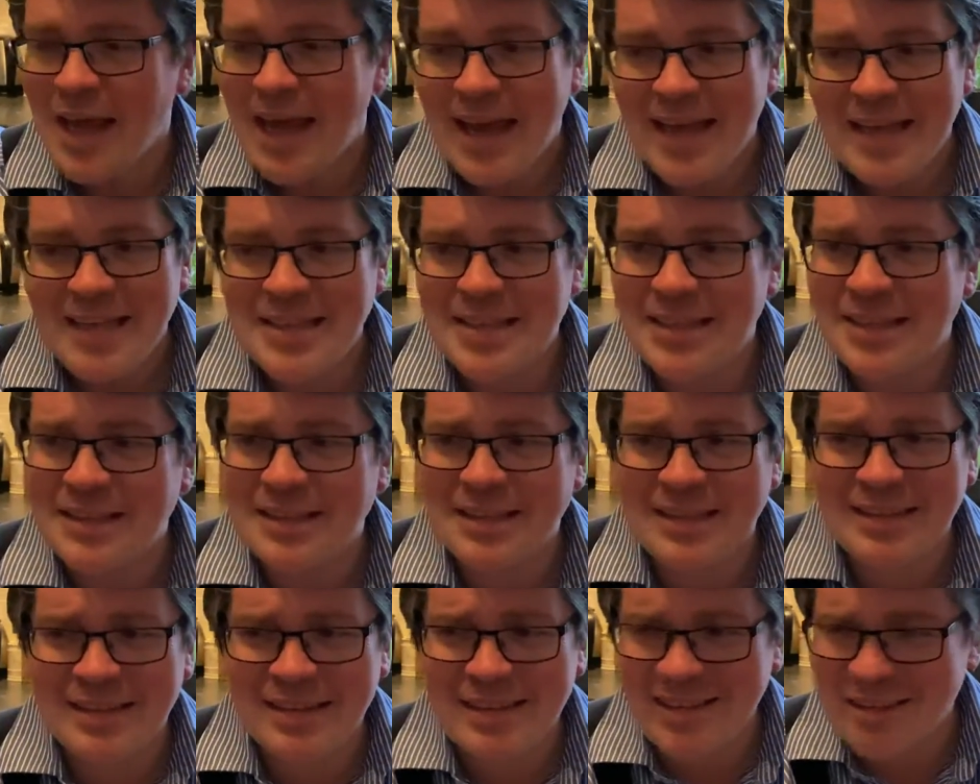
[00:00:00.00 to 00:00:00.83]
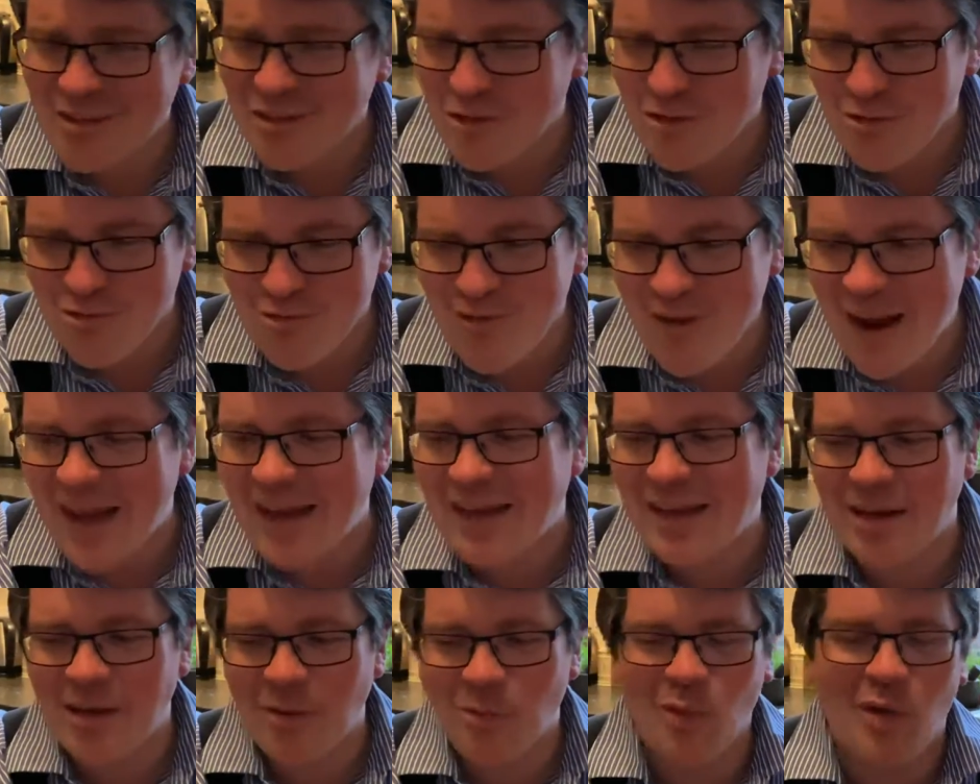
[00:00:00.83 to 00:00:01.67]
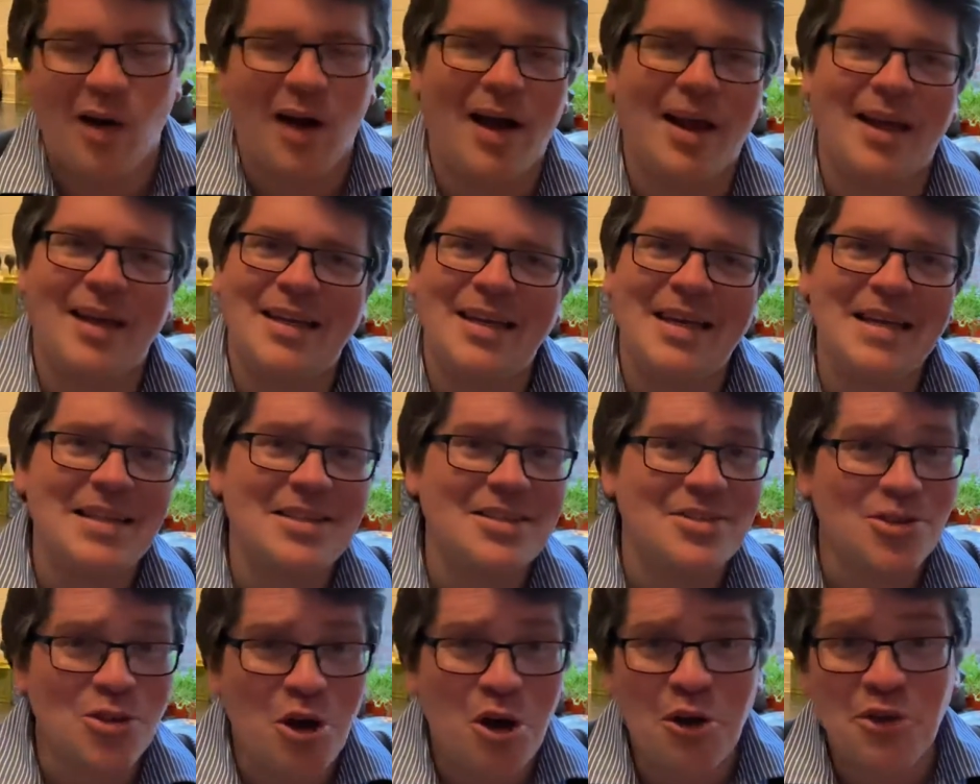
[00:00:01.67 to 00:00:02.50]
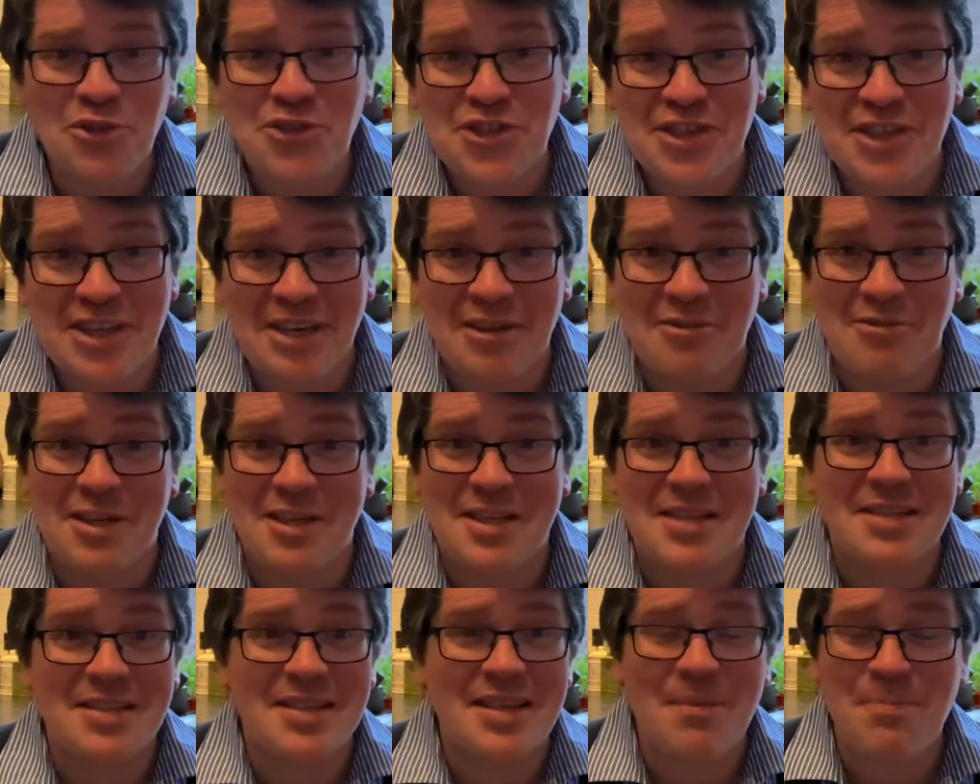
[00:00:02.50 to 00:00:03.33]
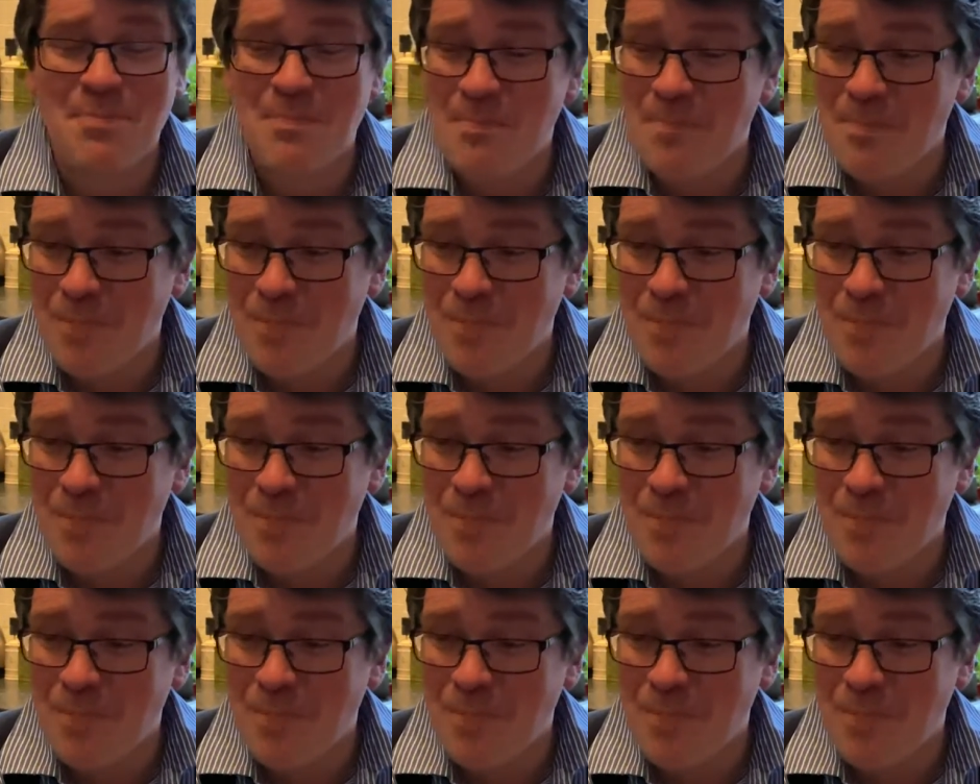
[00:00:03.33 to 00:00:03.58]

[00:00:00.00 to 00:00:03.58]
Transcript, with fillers: It's a cracking wine. It's not serious.